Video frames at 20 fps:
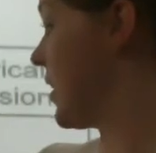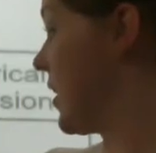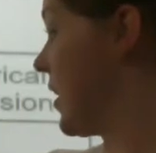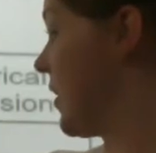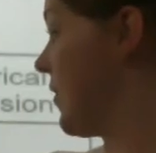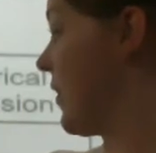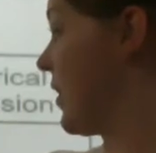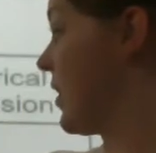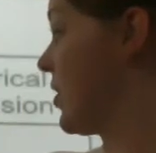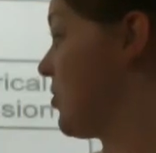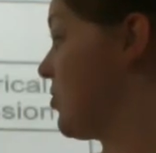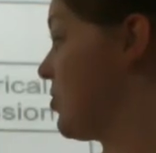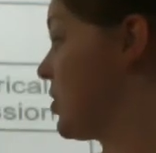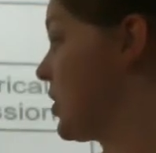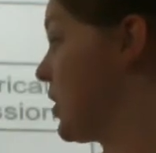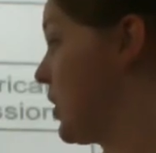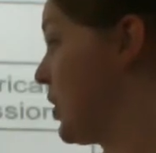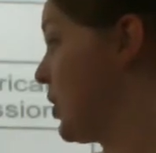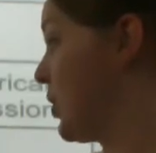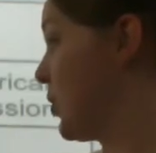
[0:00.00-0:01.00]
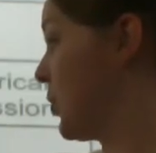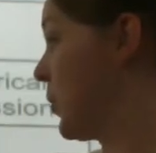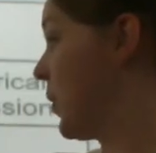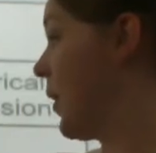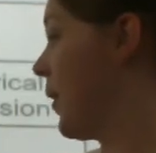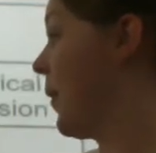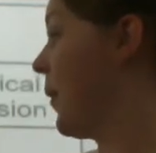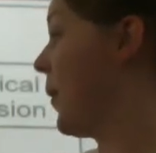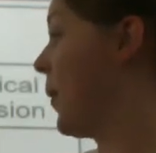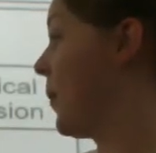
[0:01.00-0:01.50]
If I do 2
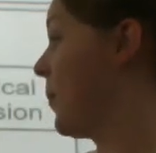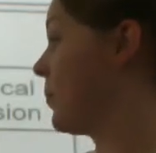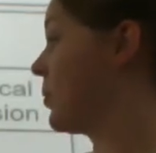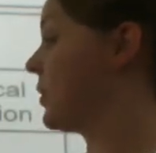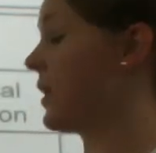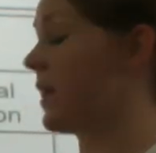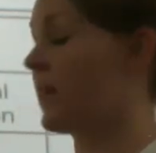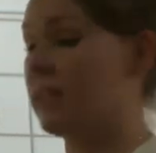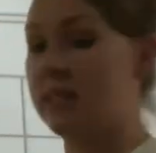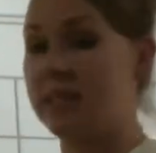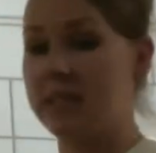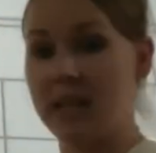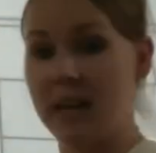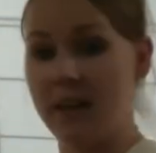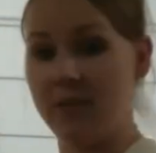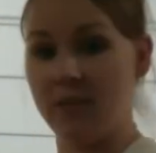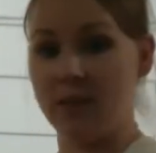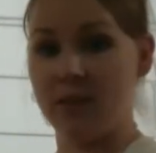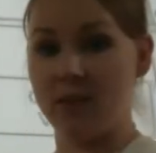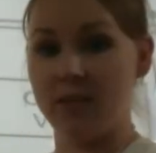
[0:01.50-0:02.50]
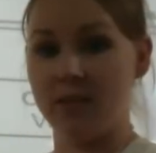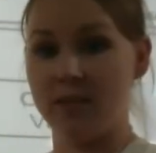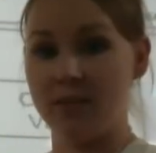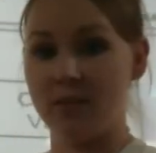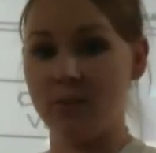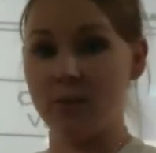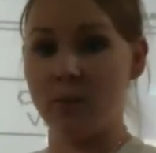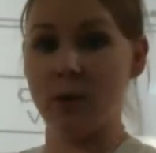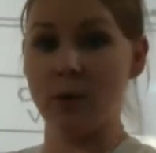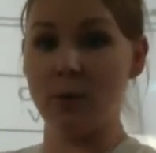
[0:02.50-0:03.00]
plus 7,
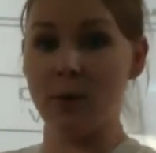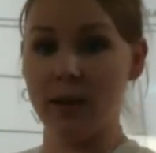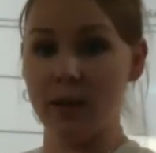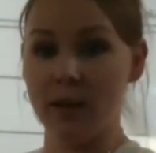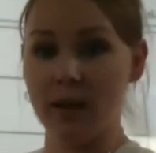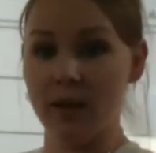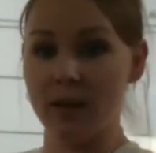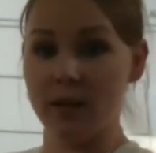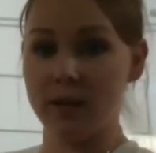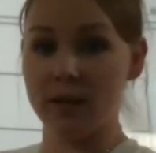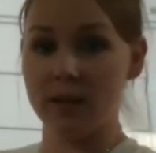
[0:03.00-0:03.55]
what do I get?